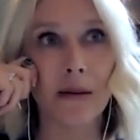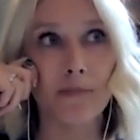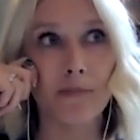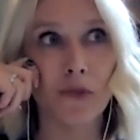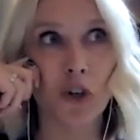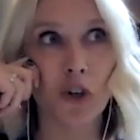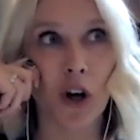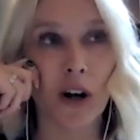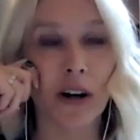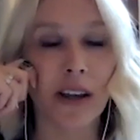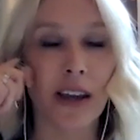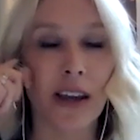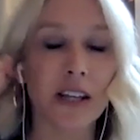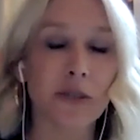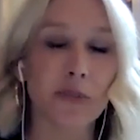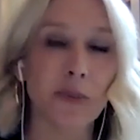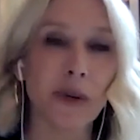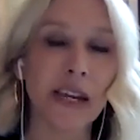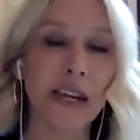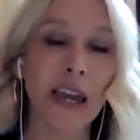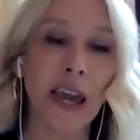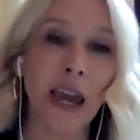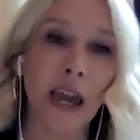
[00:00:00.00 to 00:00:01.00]
John
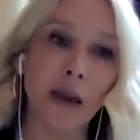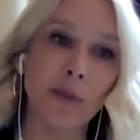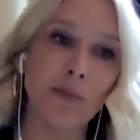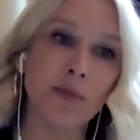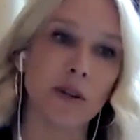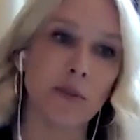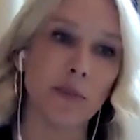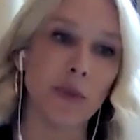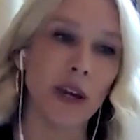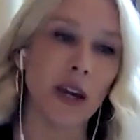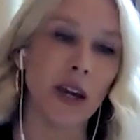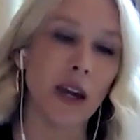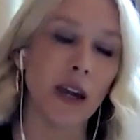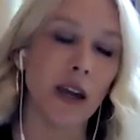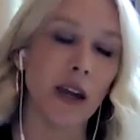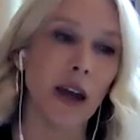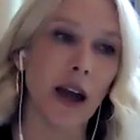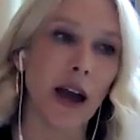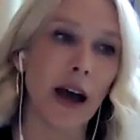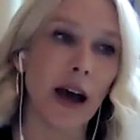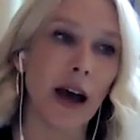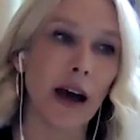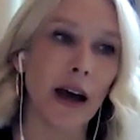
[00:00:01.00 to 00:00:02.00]
Gatesman came to me
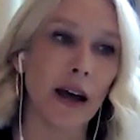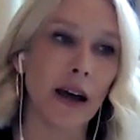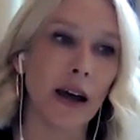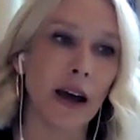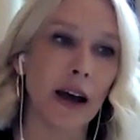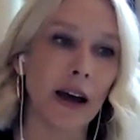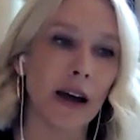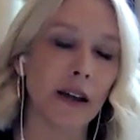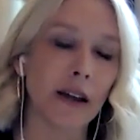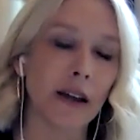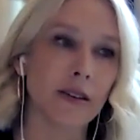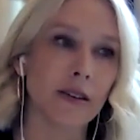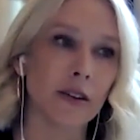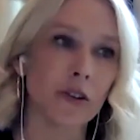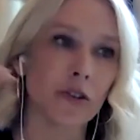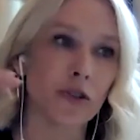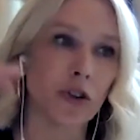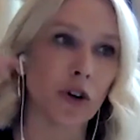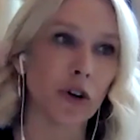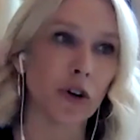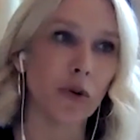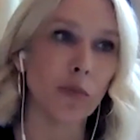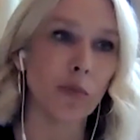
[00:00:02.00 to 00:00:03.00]
at a
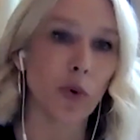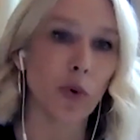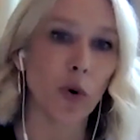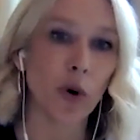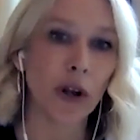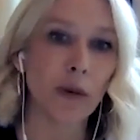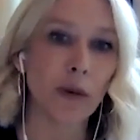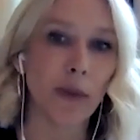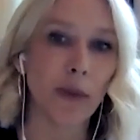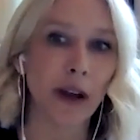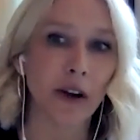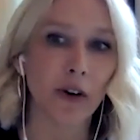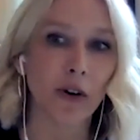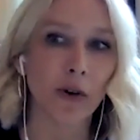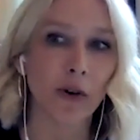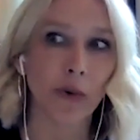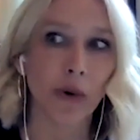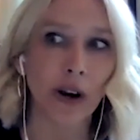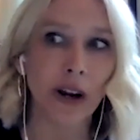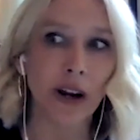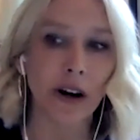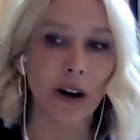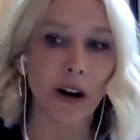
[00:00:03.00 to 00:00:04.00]
certain point in my
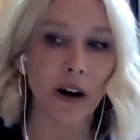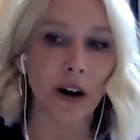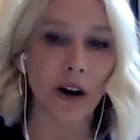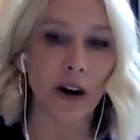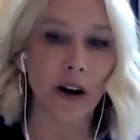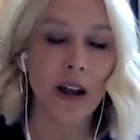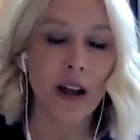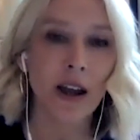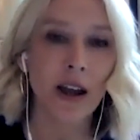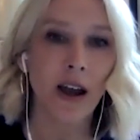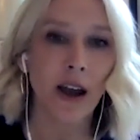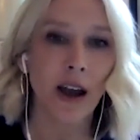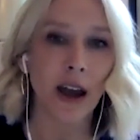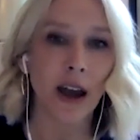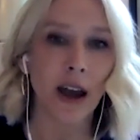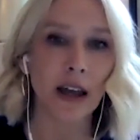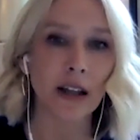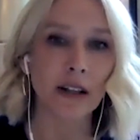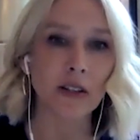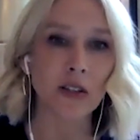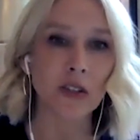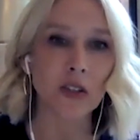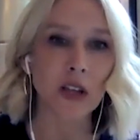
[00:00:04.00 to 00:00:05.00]
career
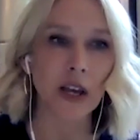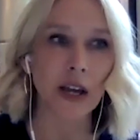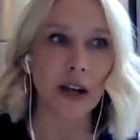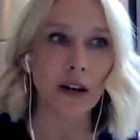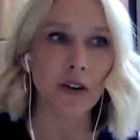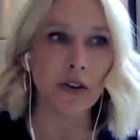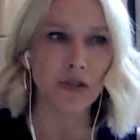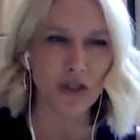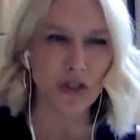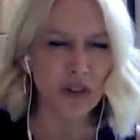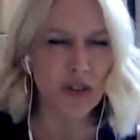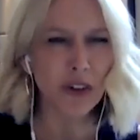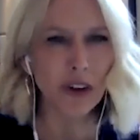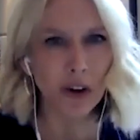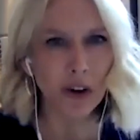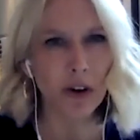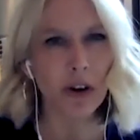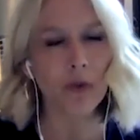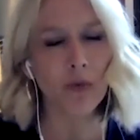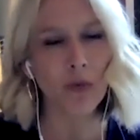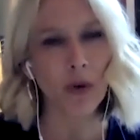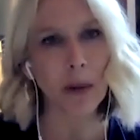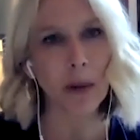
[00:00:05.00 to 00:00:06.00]
and said, do you think you
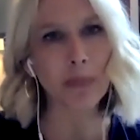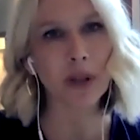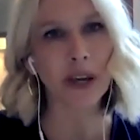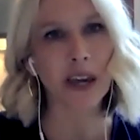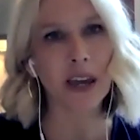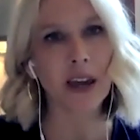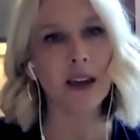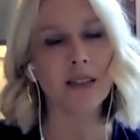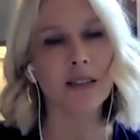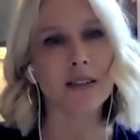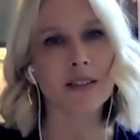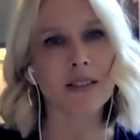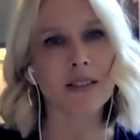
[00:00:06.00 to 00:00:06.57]
could replicate the